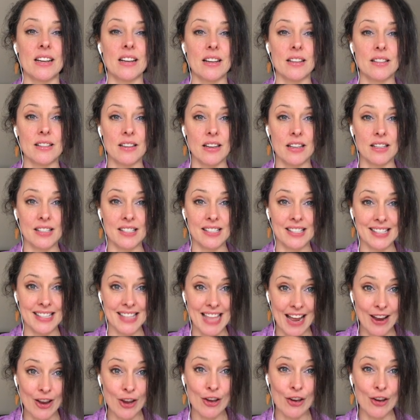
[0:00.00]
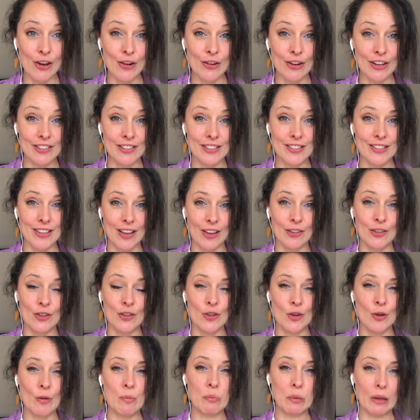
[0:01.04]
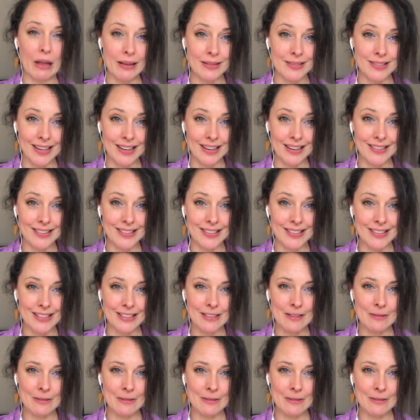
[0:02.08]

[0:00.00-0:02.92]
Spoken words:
As I thank you and send you blessings